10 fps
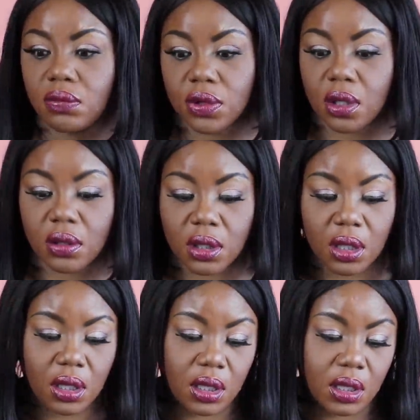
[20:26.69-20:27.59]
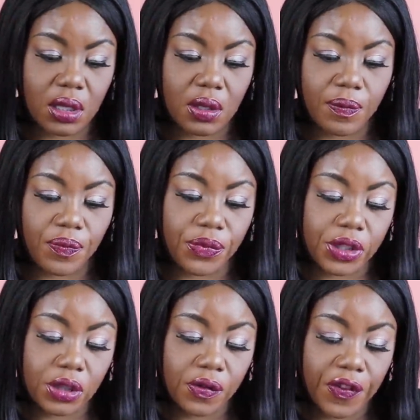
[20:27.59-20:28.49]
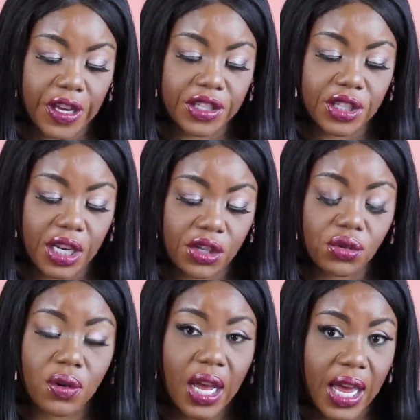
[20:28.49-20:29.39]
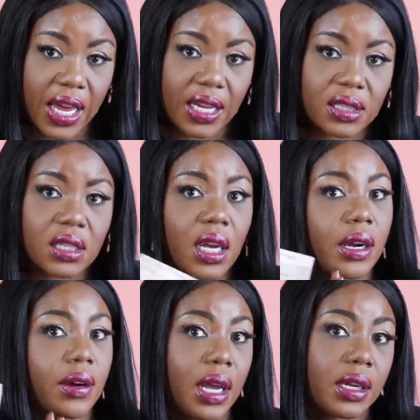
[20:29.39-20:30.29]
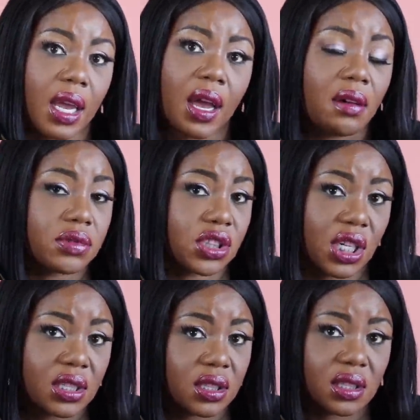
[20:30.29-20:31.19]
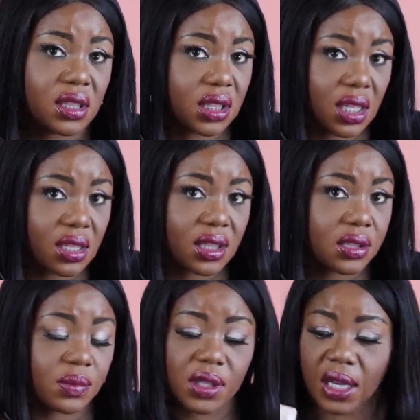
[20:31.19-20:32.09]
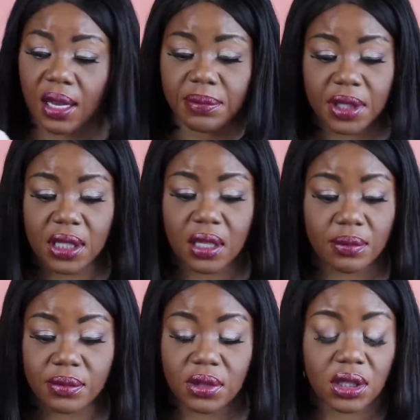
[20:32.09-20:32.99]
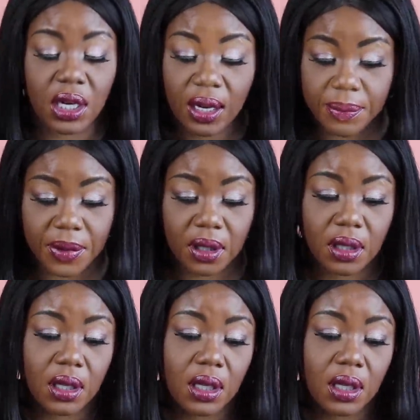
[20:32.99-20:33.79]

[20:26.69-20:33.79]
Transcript: It was on the um, Too Faced Natural Eyes. I gra- yeah, I was chasing the sales. That's what got me kept shopping.